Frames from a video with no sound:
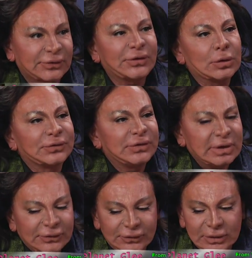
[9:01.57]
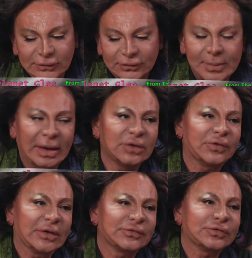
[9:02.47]
So this is the
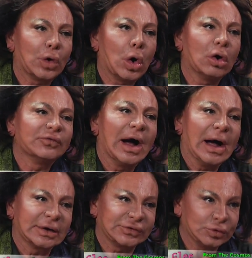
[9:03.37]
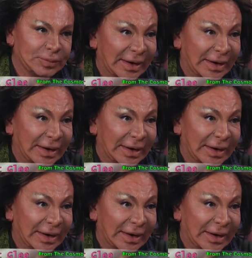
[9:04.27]
manifesto of art, human